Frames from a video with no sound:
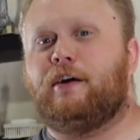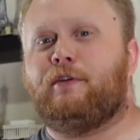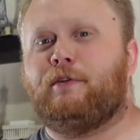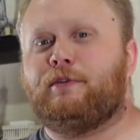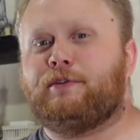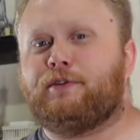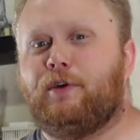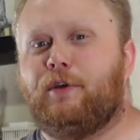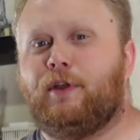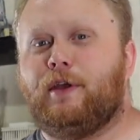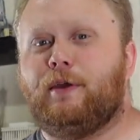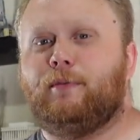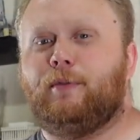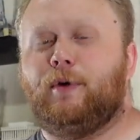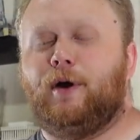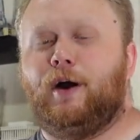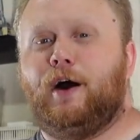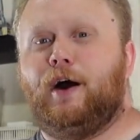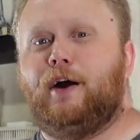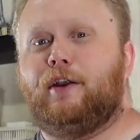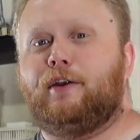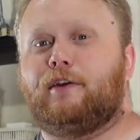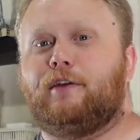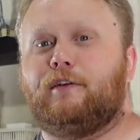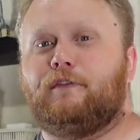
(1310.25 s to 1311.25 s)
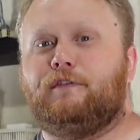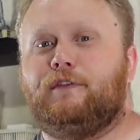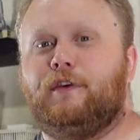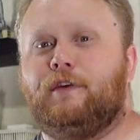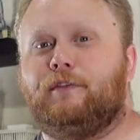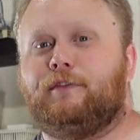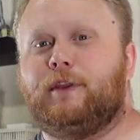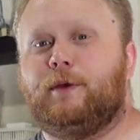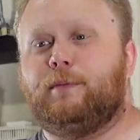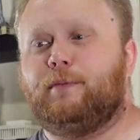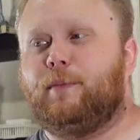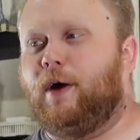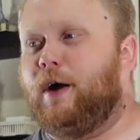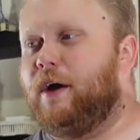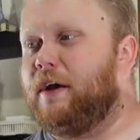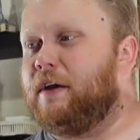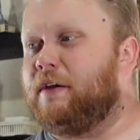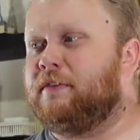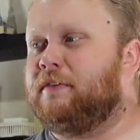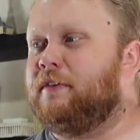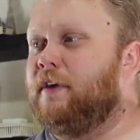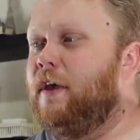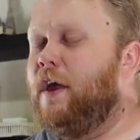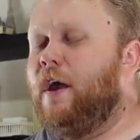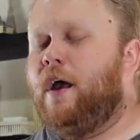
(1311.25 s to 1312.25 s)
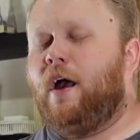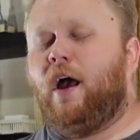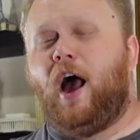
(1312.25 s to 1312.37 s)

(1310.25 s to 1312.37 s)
it was only $150,